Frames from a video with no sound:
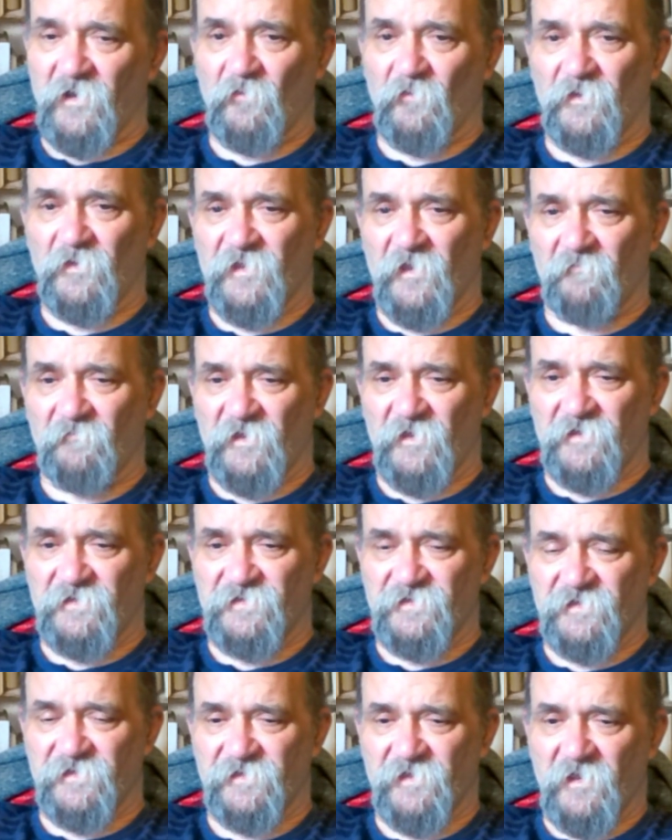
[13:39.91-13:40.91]
Now what that
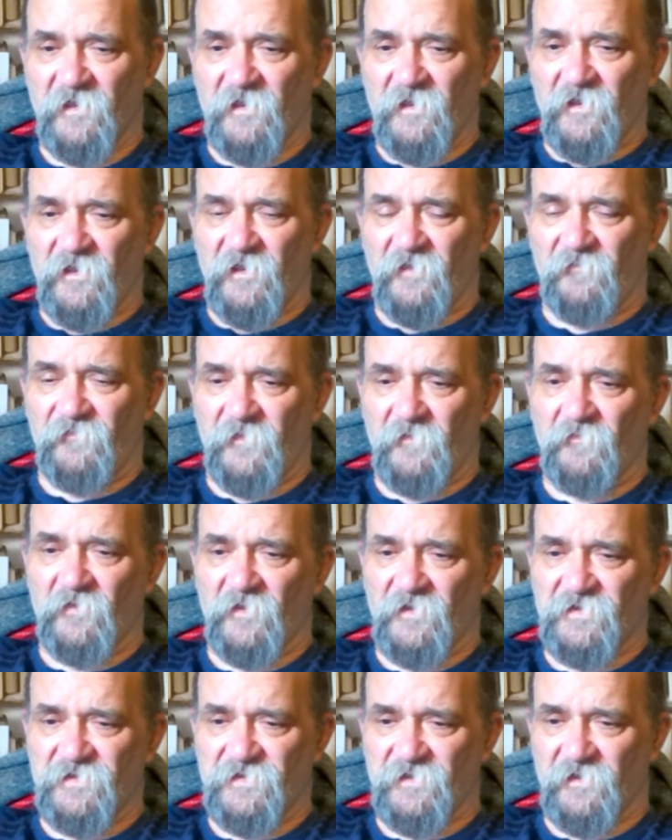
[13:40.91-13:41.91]
means is, if you've
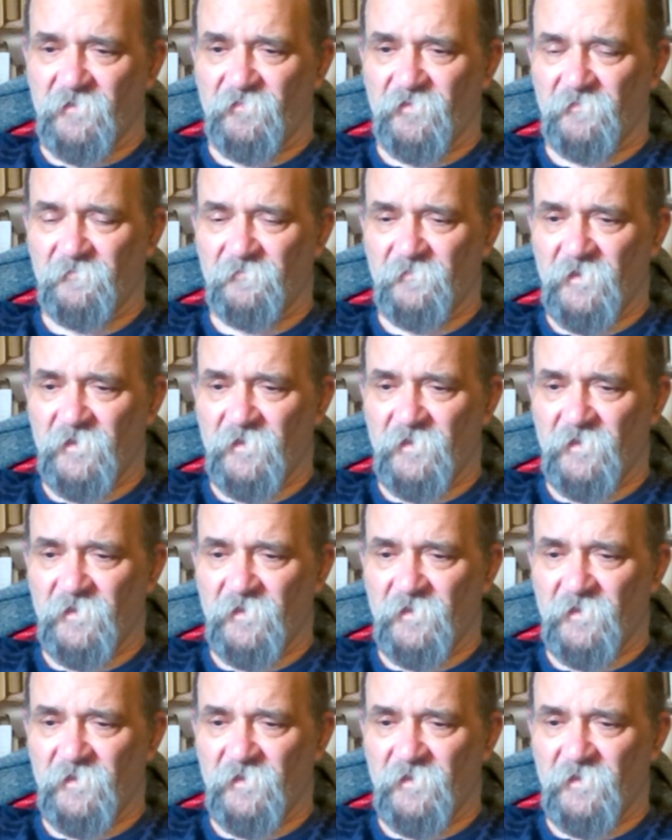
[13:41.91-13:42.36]
got a ship